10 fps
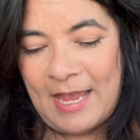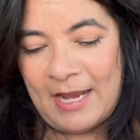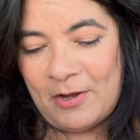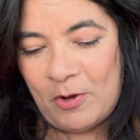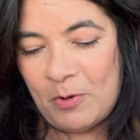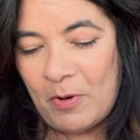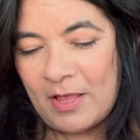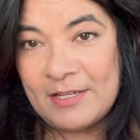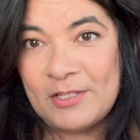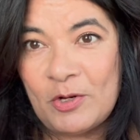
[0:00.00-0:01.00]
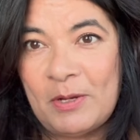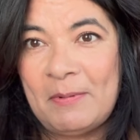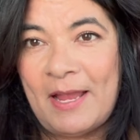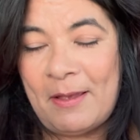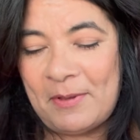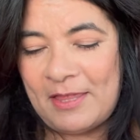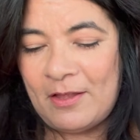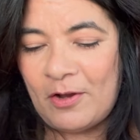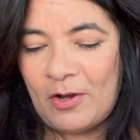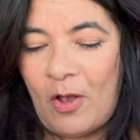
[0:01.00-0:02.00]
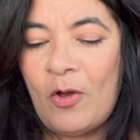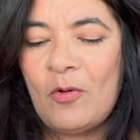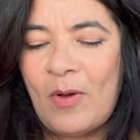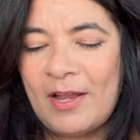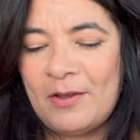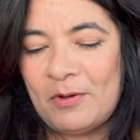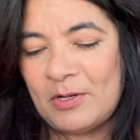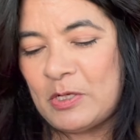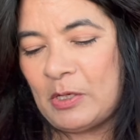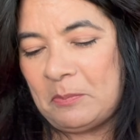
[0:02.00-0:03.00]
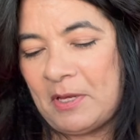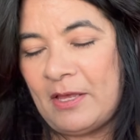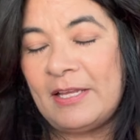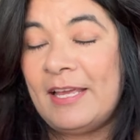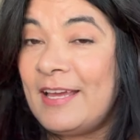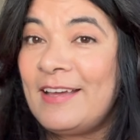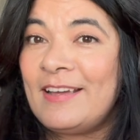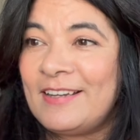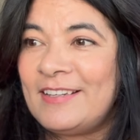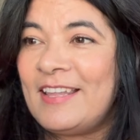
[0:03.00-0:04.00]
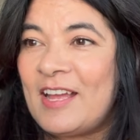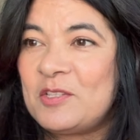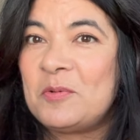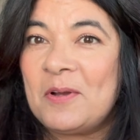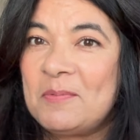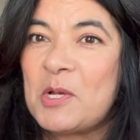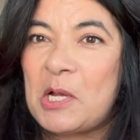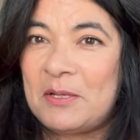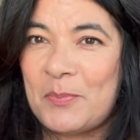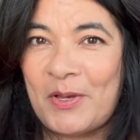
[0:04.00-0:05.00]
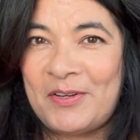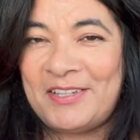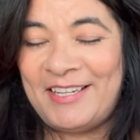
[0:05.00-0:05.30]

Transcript: I know you're probably screaming at me. I know what you're talking about. Yeah, that's what I'm talking about.